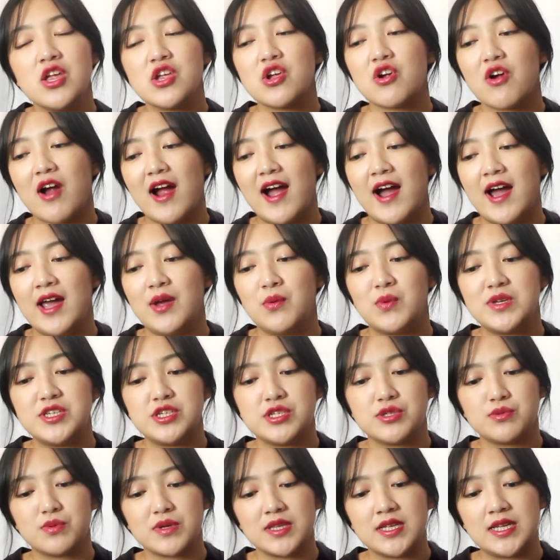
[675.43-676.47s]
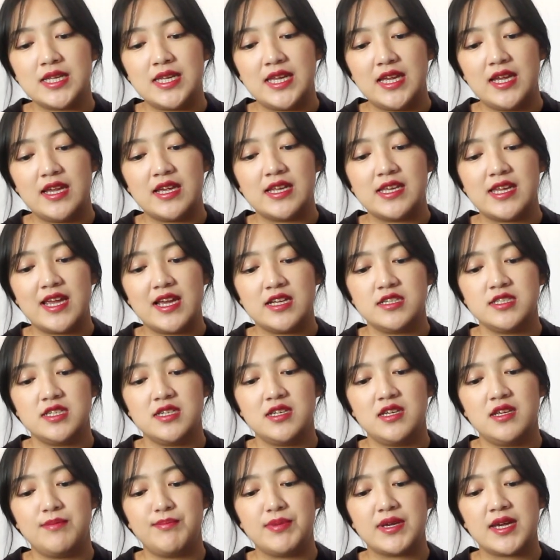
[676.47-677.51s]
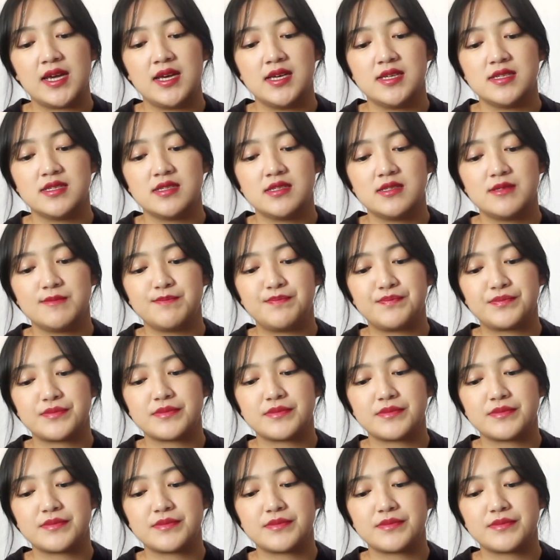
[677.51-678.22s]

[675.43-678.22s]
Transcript: your eye, which is really neat and handy because